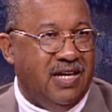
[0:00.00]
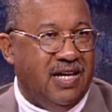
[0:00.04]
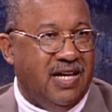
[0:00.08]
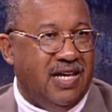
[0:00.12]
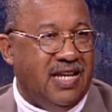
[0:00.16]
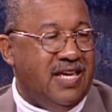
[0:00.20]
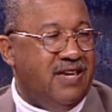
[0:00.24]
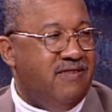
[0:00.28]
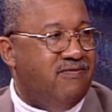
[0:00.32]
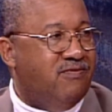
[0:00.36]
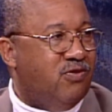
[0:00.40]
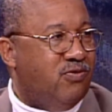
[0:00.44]

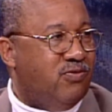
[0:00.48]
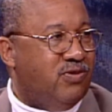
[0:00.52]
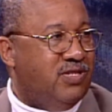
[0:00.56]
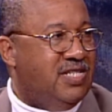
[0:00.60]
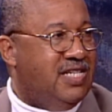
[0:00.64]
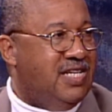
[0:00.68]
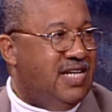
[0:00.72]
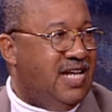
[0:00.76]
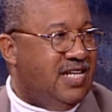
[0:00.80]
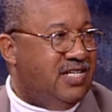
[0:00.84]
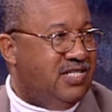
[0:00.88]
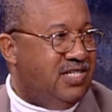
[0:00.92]
And even though the
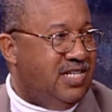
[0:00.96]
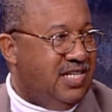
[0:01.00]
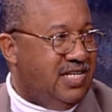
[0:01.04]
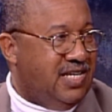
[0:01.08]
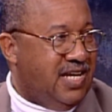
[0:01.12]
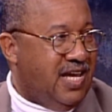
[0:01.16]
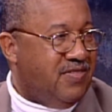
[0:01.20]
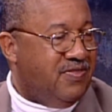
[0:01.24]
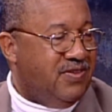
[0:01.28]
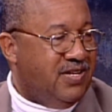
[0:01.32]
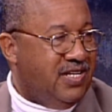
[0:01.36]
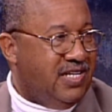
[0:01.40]
teenagers
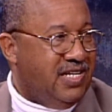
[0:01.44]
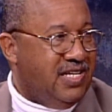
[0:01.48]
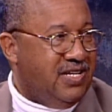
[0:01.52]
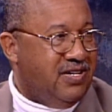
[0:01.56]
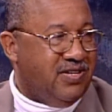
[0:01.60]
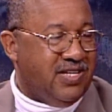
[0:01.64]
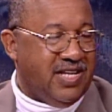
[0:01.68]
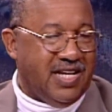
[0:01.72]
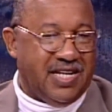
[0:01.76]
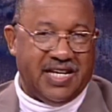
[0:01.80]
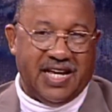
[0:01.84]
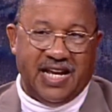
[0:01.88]
did nothing
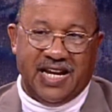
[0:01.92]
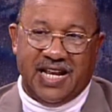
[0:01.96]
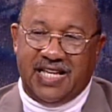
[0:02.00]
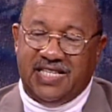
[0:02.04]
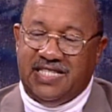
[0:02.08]
illegal that day,